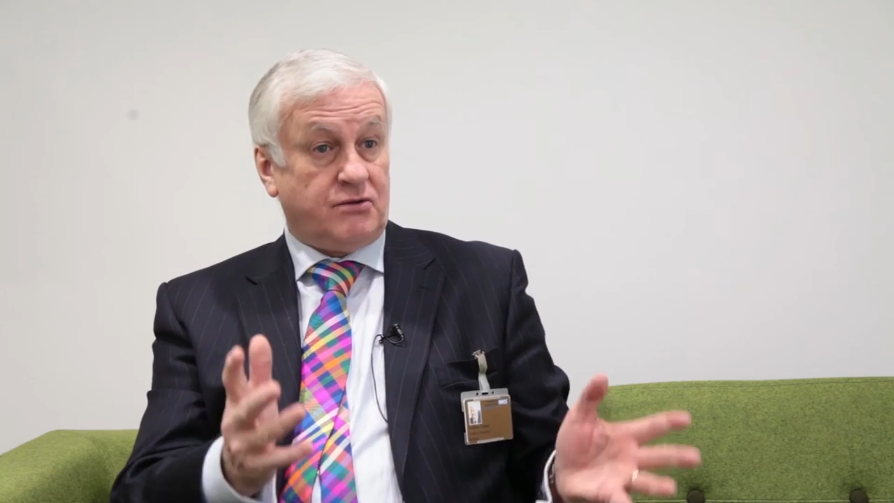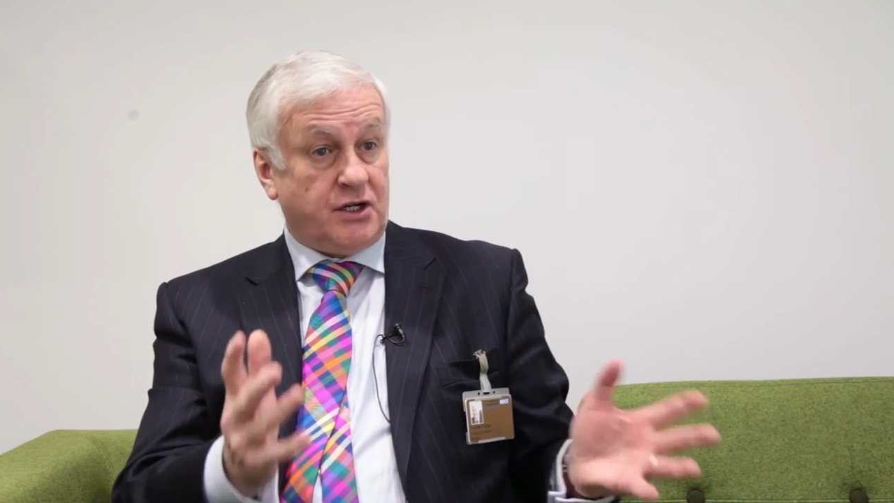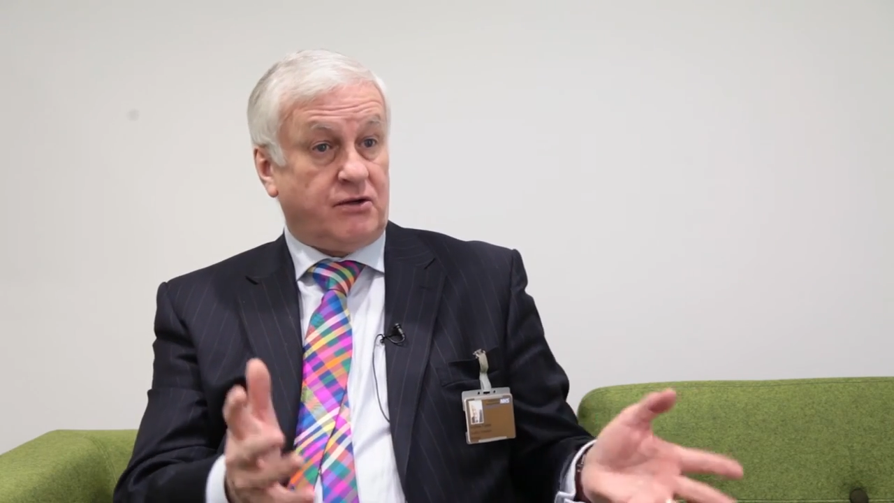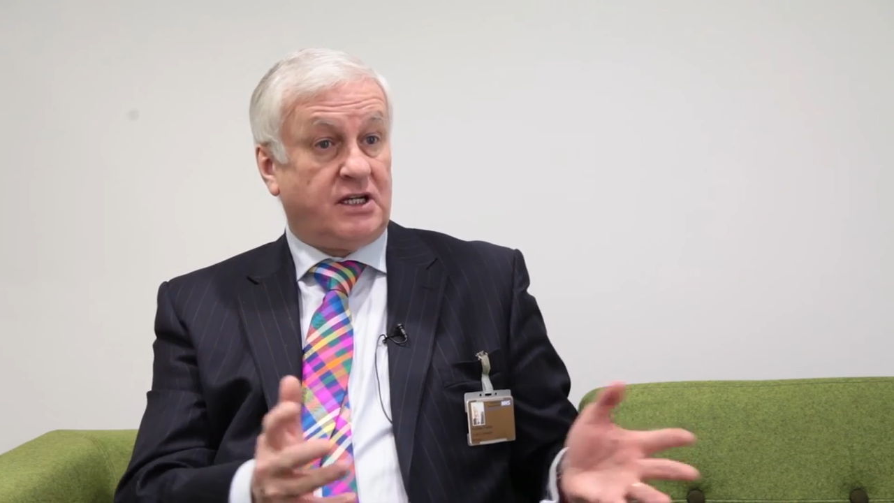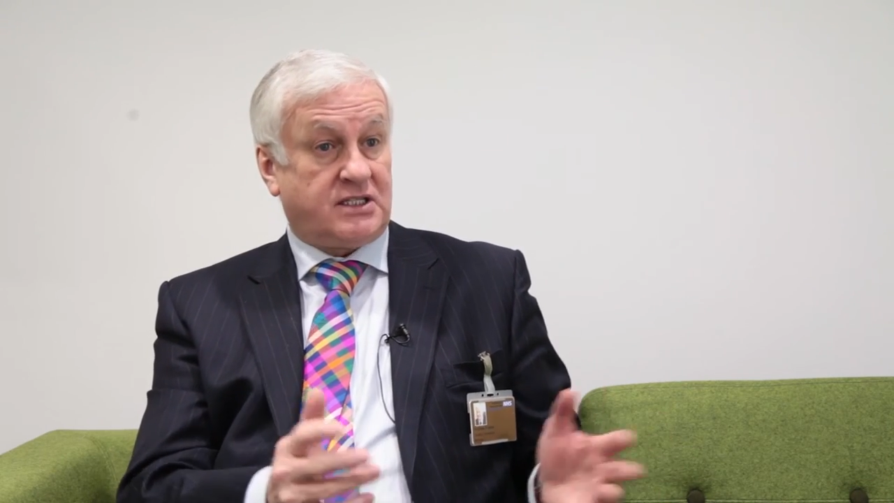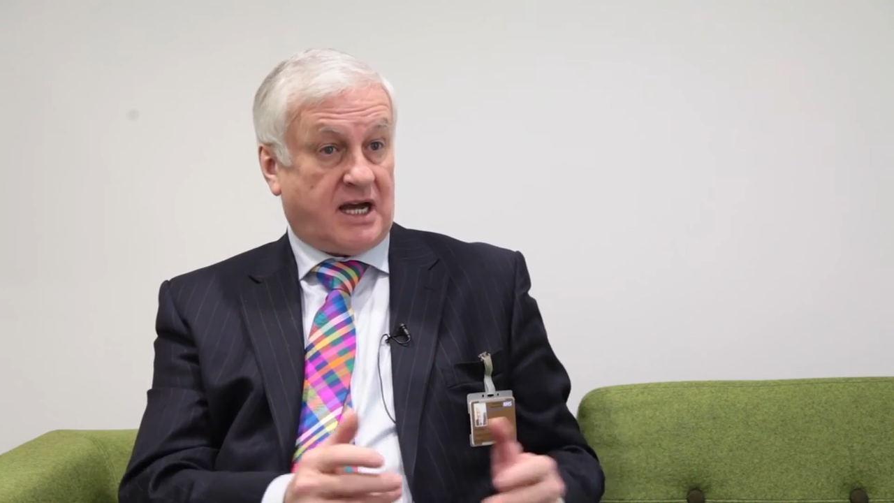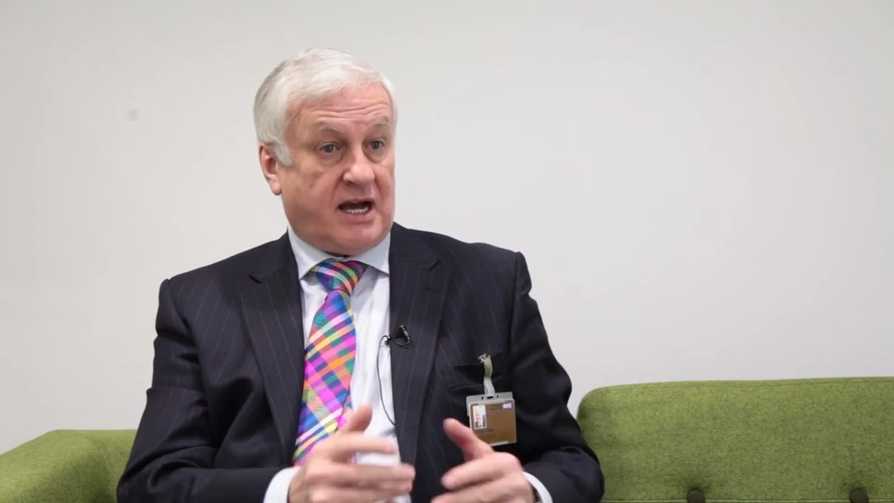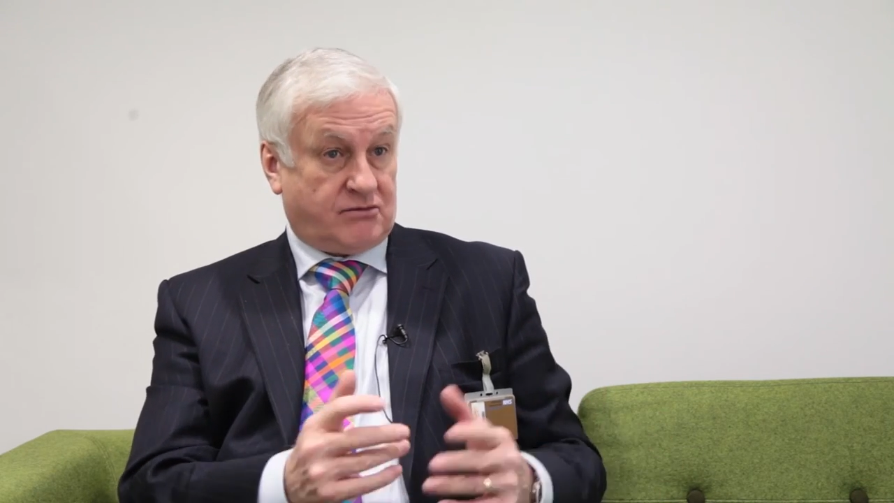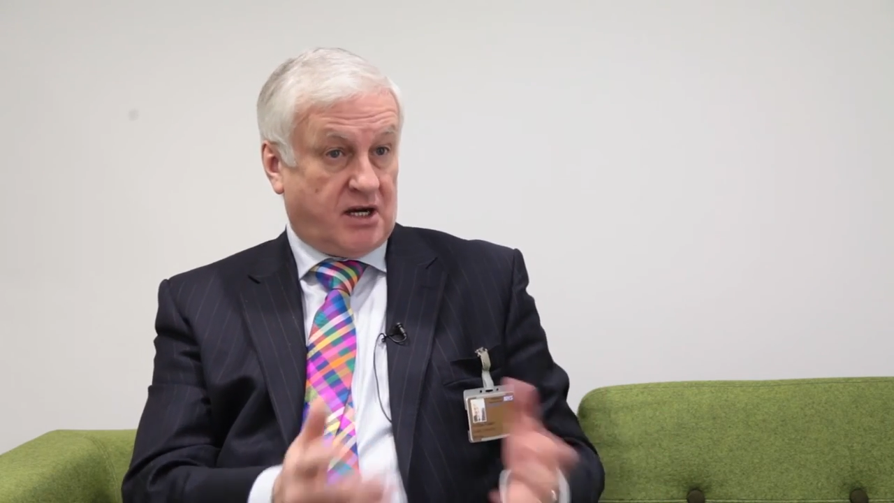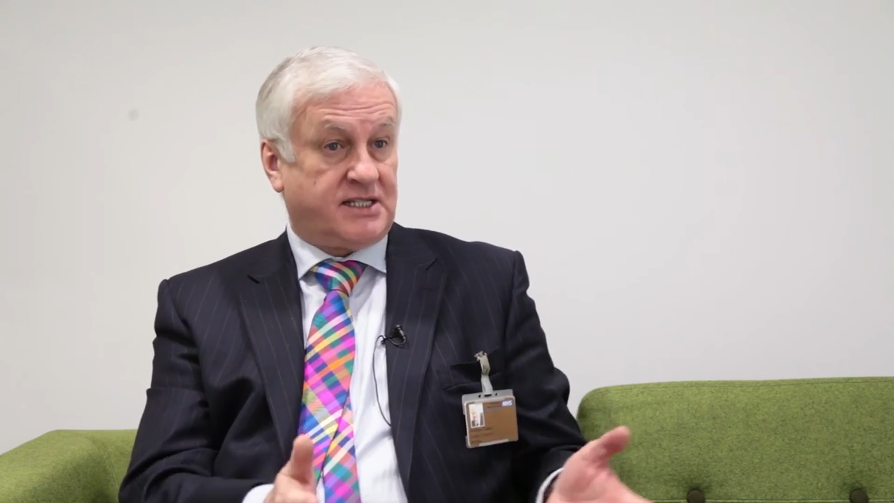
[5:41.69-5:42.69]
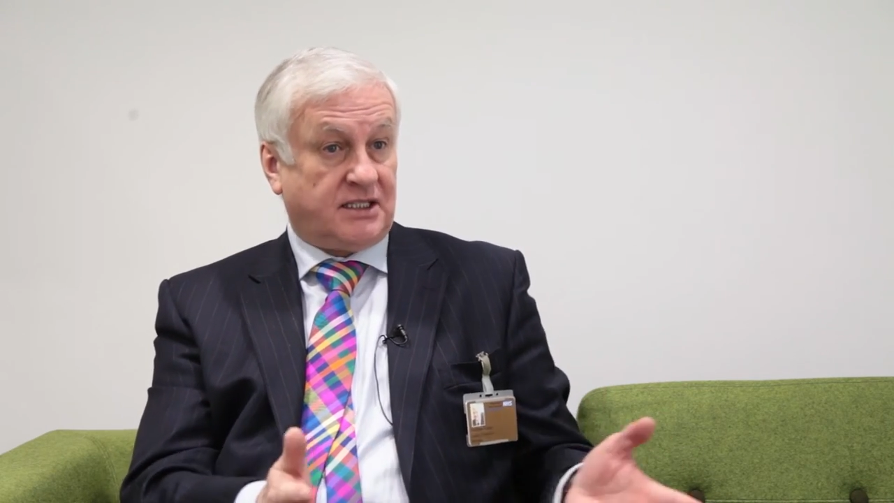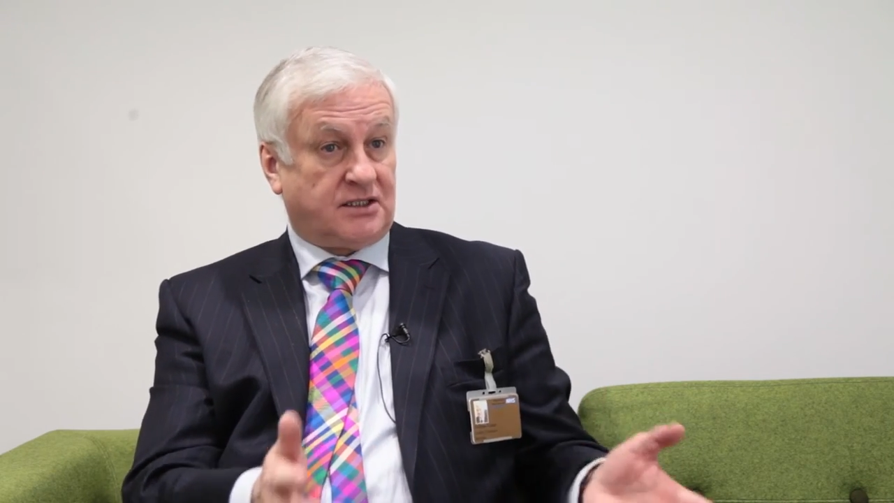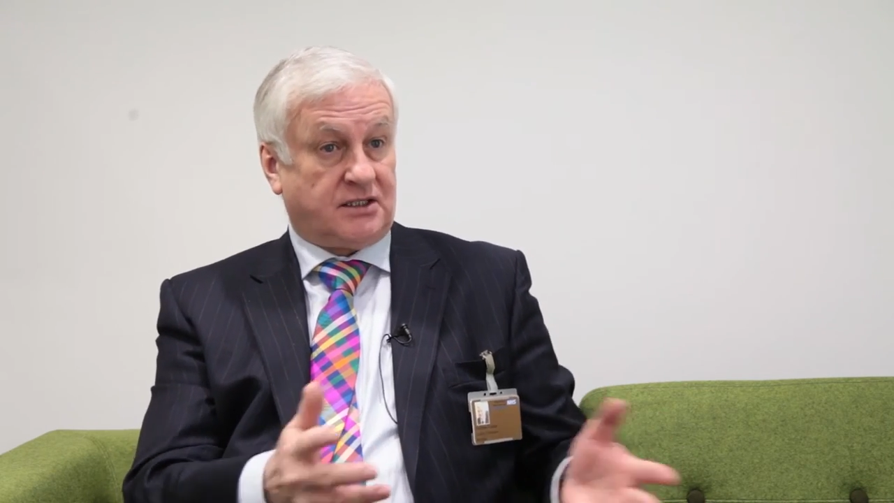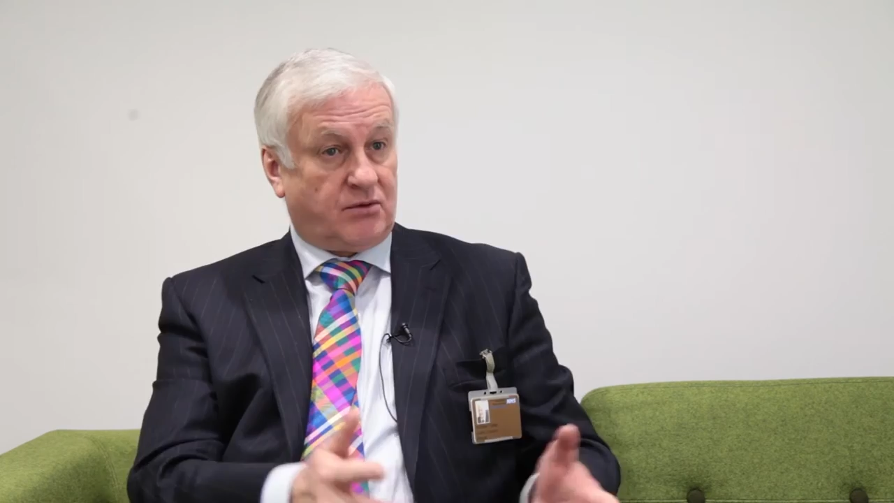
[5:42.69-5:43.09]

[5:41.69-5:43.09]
unit at Wrightington.